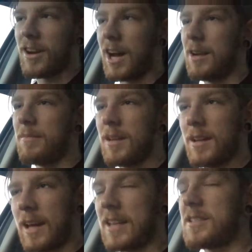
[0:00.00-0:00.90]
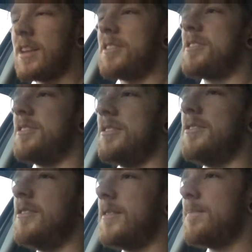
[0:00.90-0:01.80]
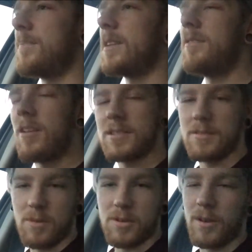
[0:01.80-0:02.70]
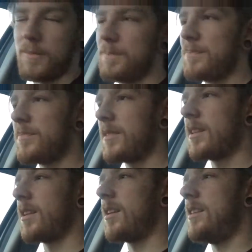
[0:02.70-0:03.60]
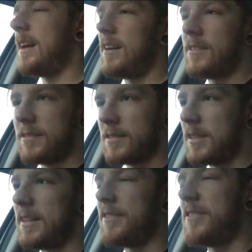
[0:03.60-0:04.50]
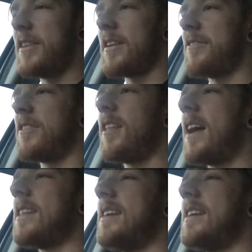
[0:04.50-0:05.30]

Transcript: time as such to do vlogs and whatnot. Now, clearly, if you like